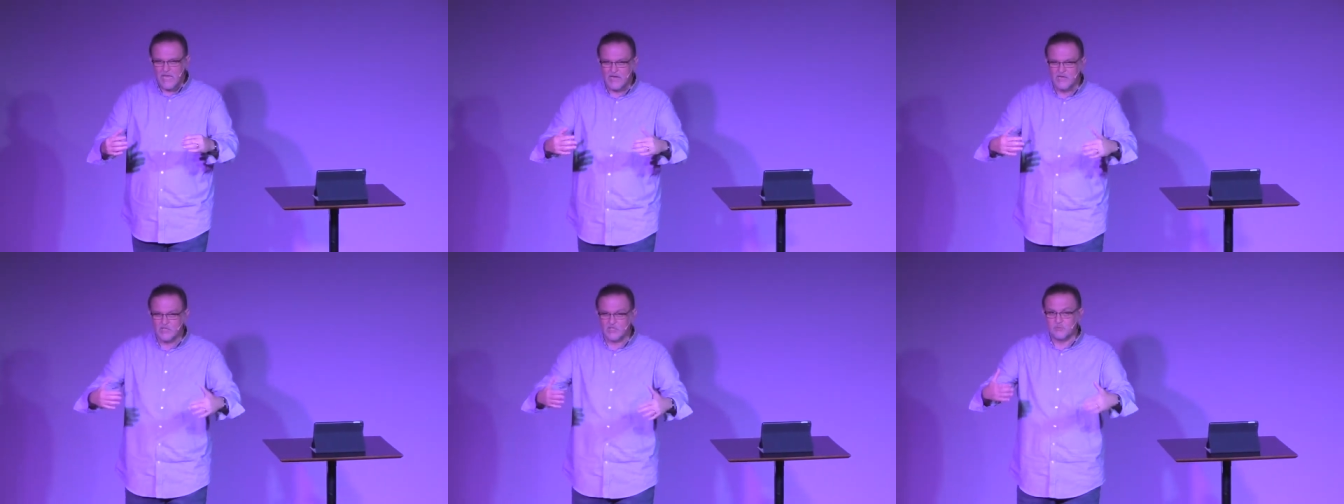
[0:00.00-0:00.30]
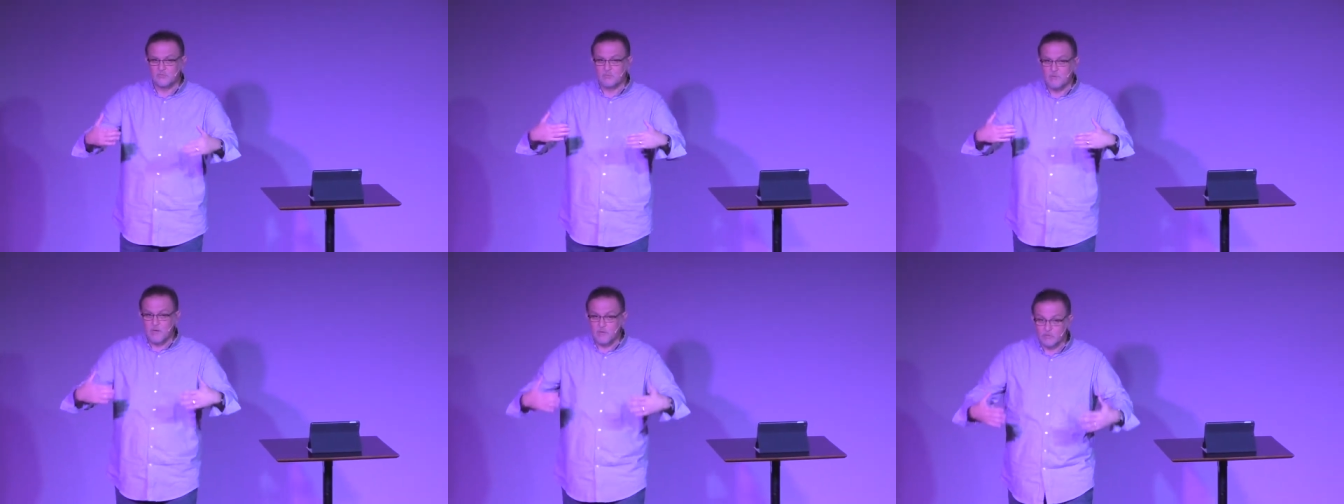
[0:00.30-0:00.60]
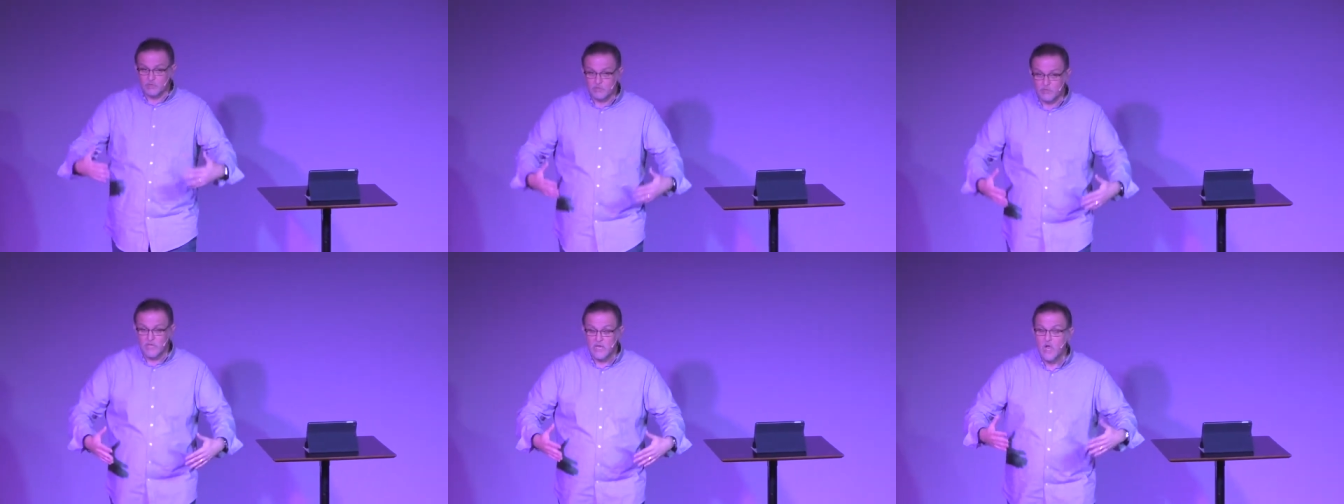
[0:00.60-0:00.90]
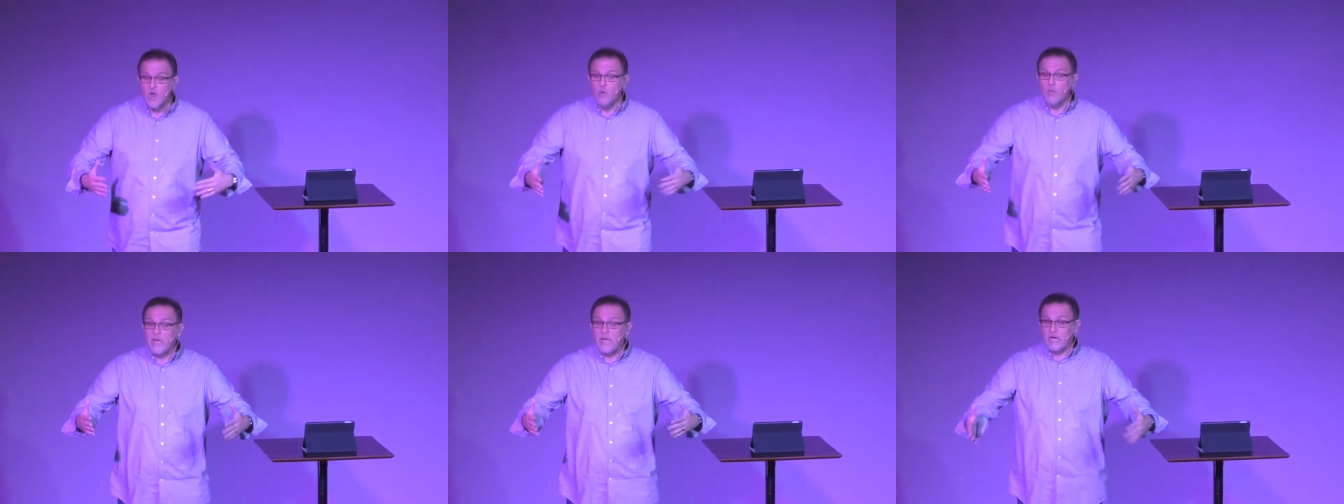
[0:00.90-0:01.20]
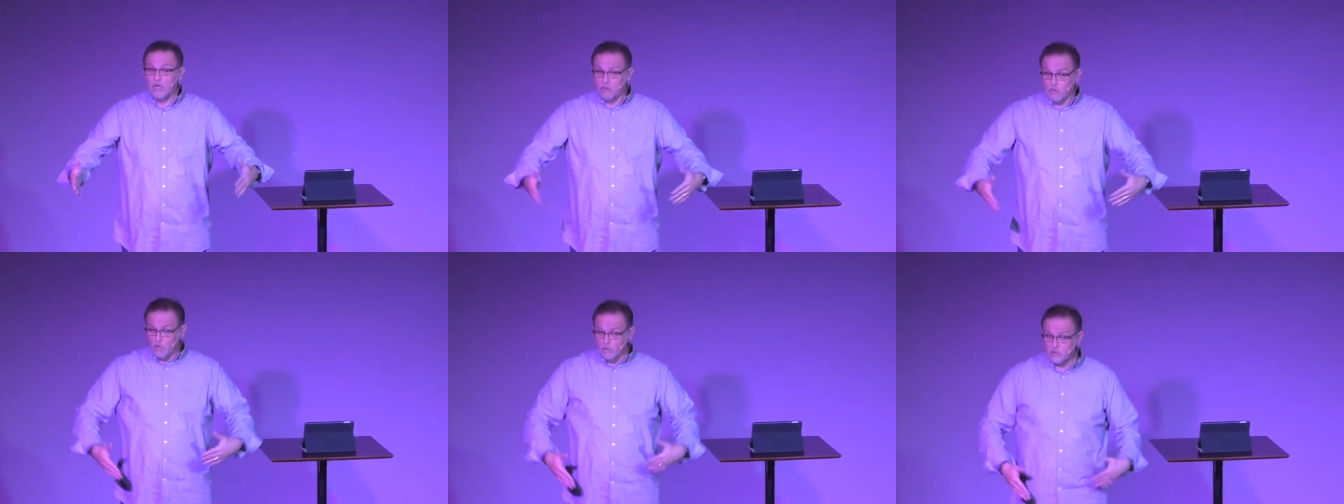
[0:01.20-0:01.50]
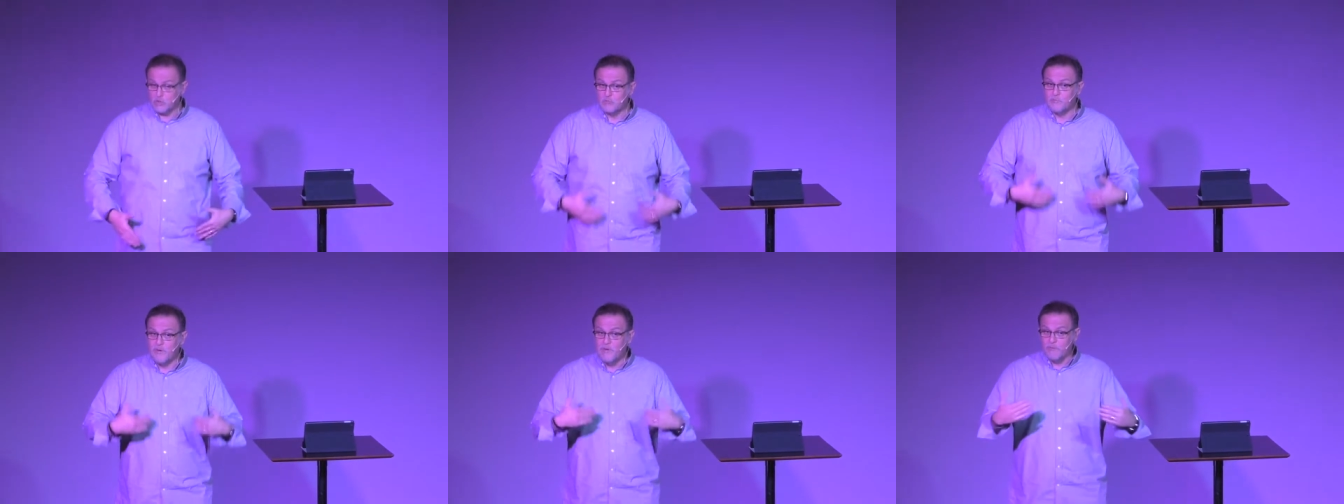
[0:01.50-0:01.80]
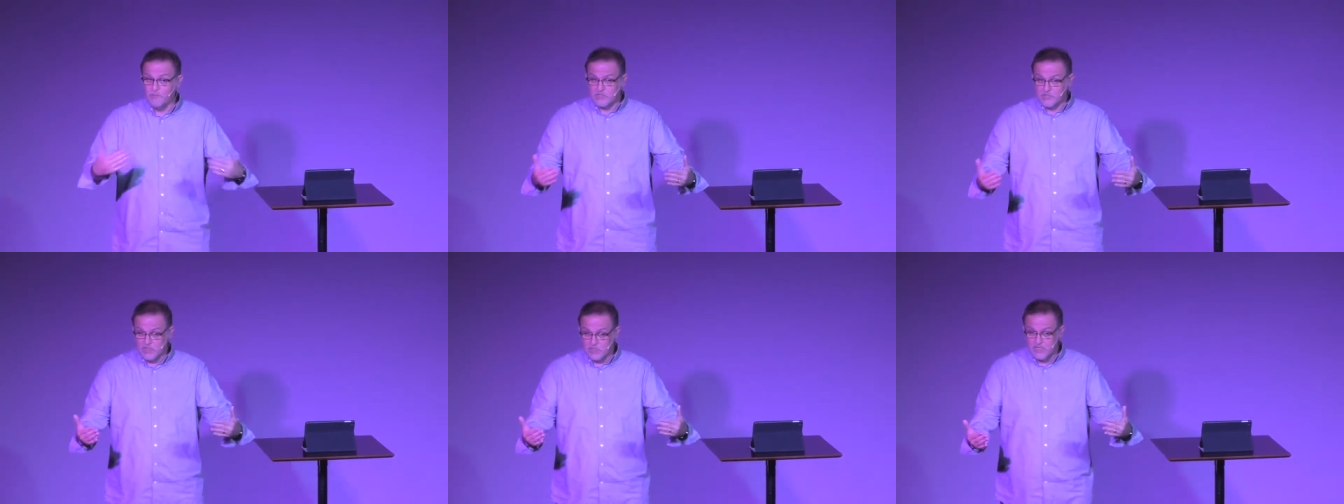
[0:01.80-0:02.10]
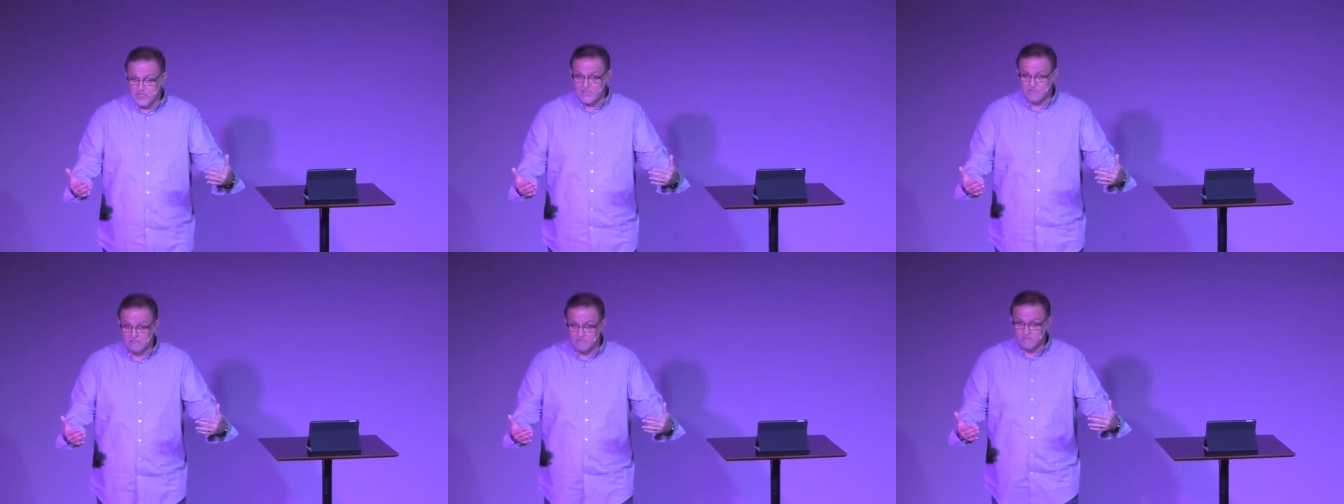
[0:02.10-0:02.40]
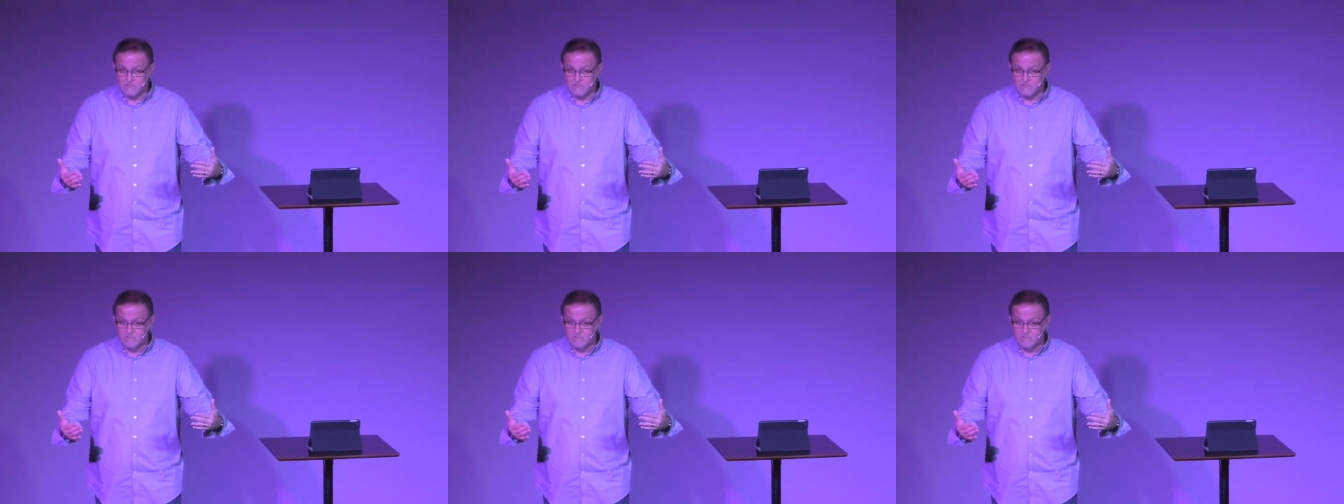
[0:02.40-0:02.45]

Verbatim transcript: we got to spiritually, we got to grow spiritually.